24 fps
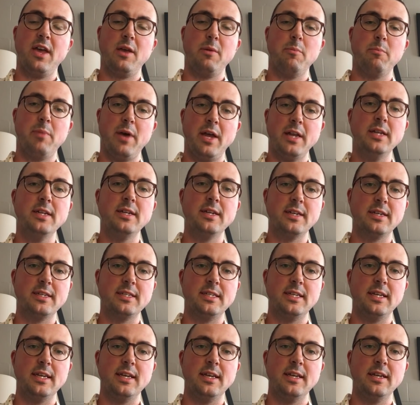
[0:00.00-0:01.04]
a
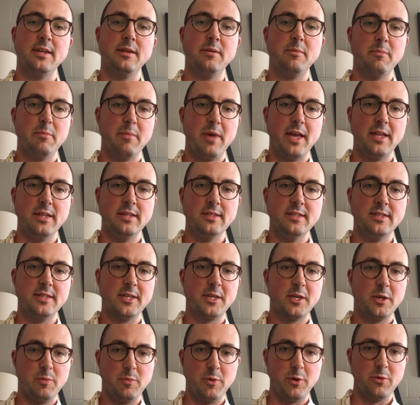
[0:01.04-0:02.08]
Benedictine men's
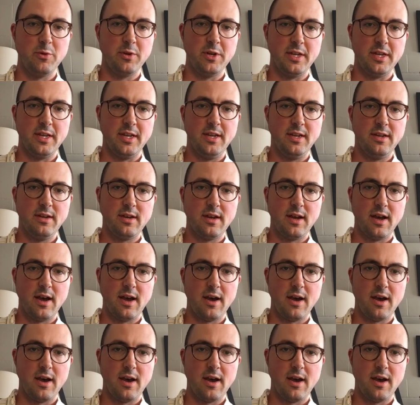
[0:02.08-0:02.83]
community.